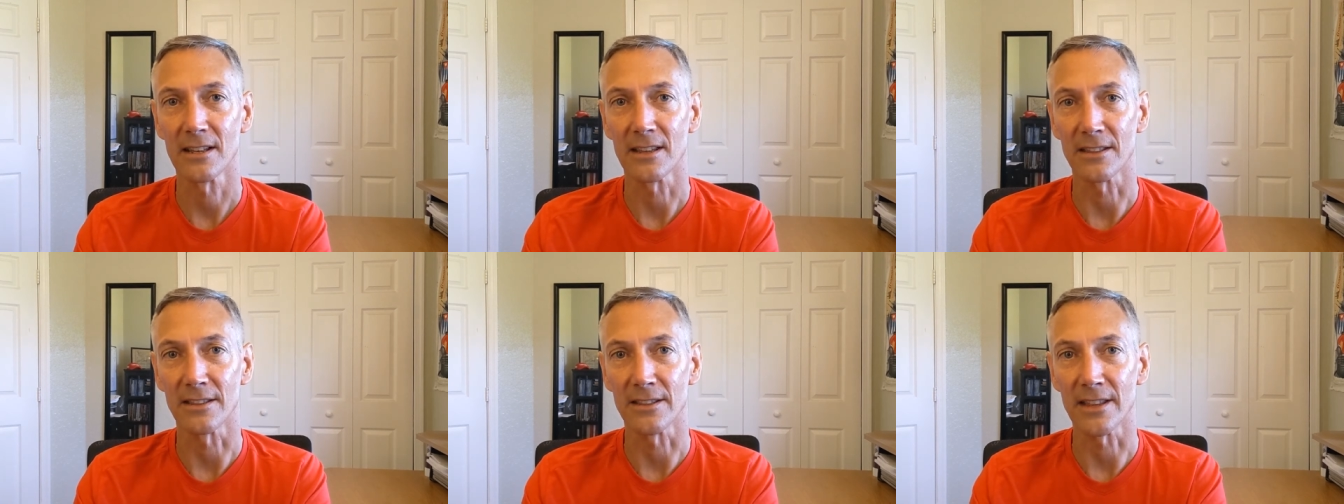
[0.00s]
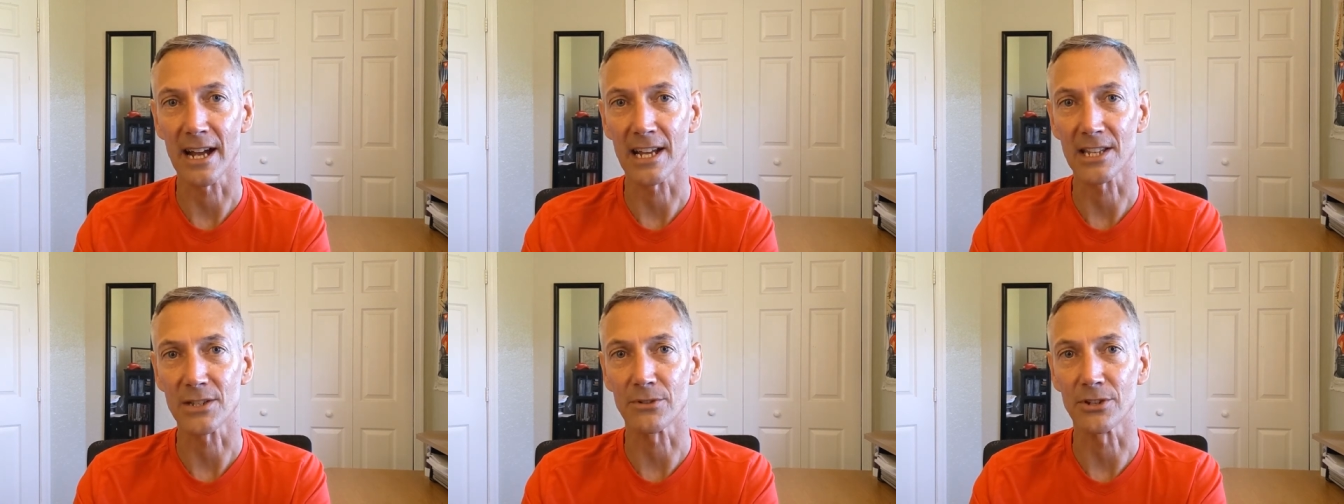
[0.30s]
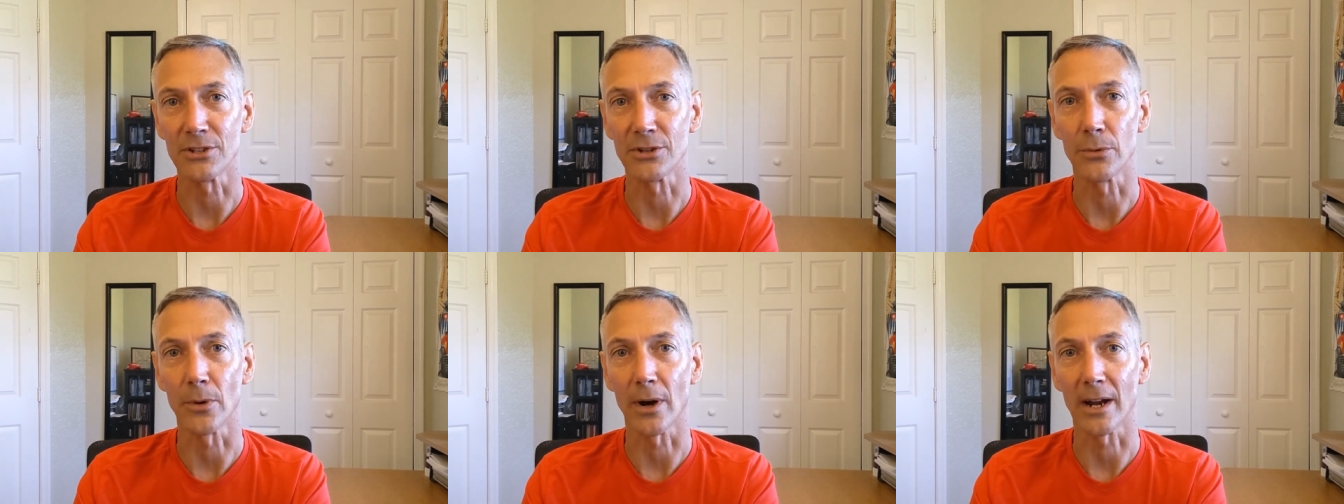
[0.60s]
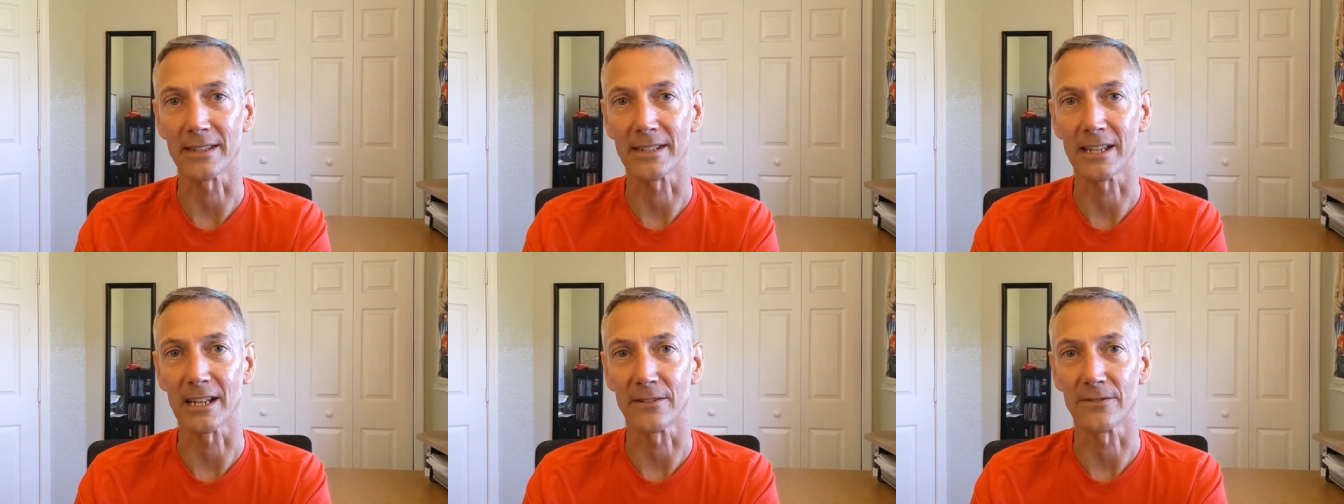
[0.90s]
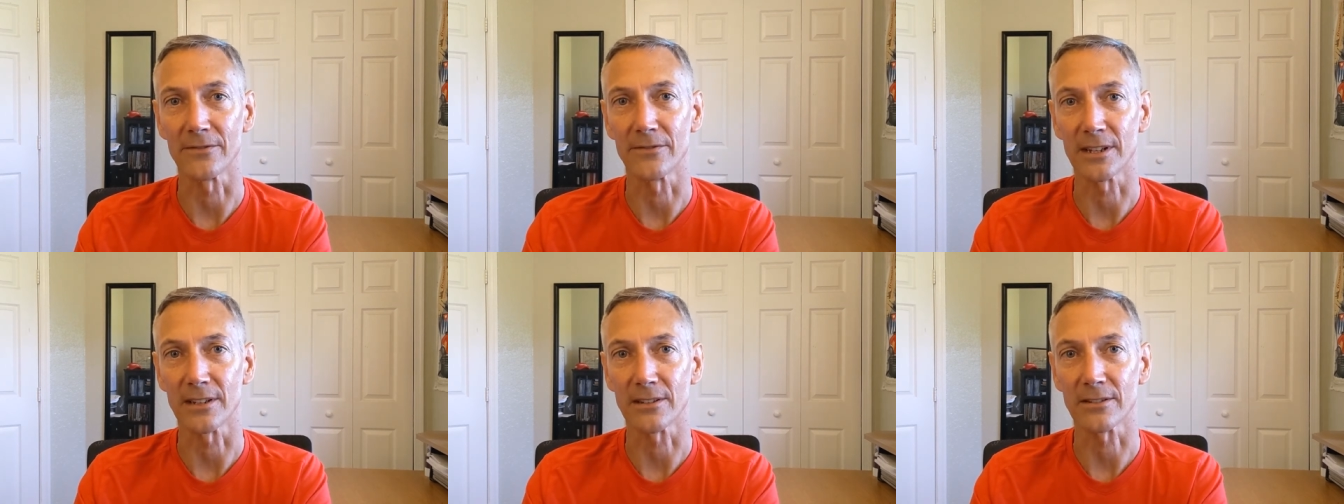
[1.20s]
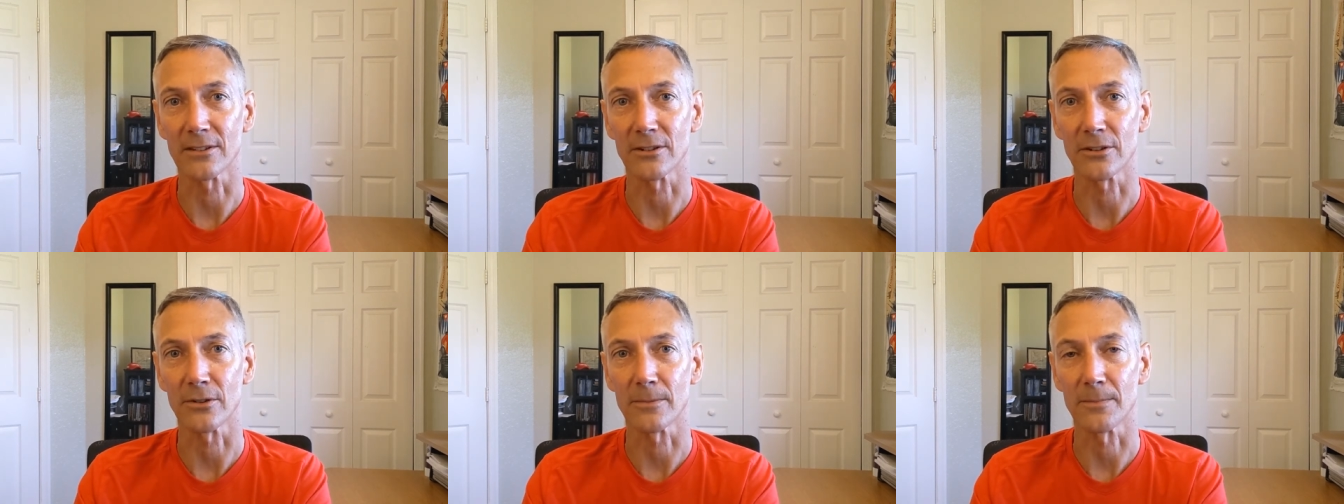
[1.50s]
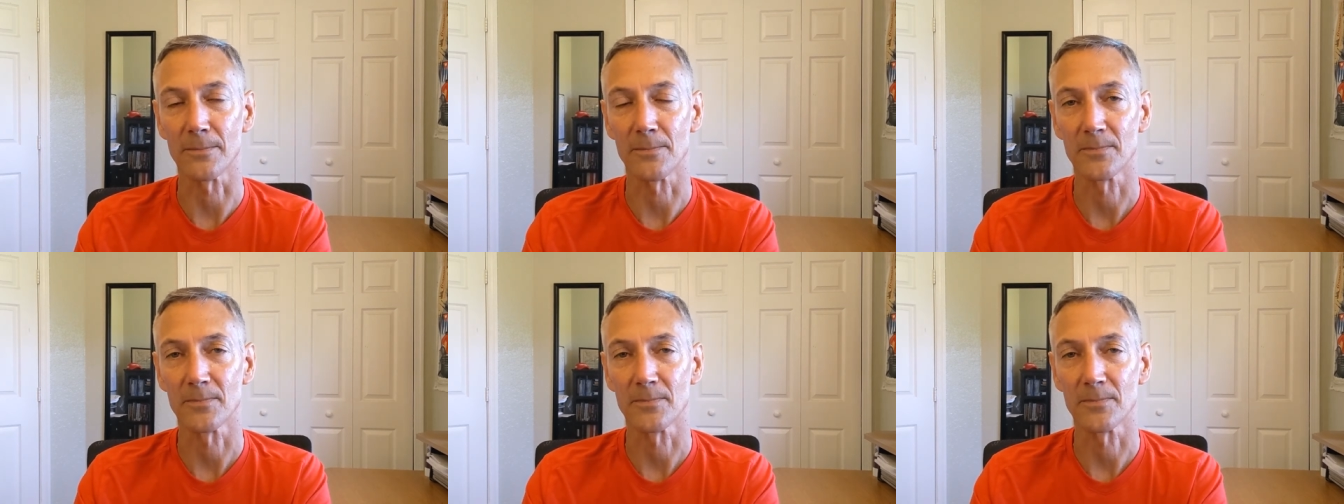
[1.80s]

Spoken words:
that's when you'd want to take a fixed loan.